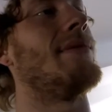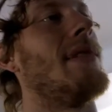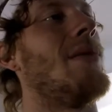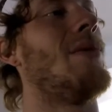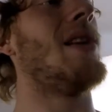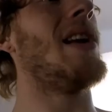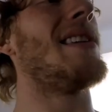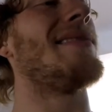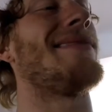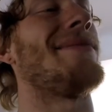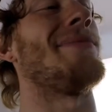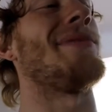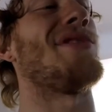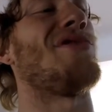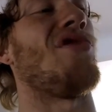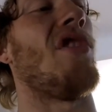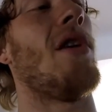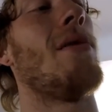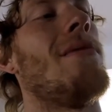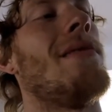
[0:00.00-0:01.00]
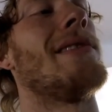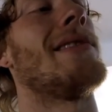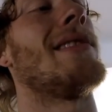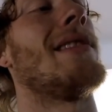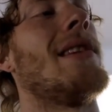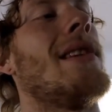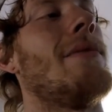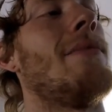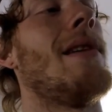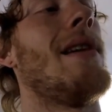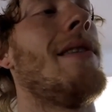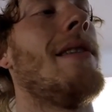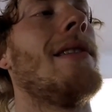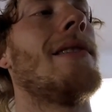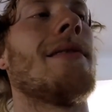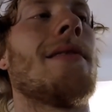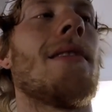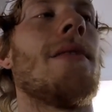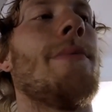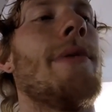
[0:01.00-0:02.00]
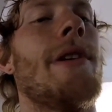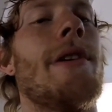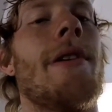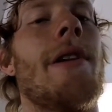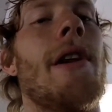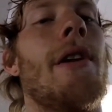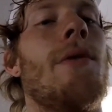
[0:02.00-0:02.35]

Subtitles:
I want to have some strawberries in there, but I think it's going to be good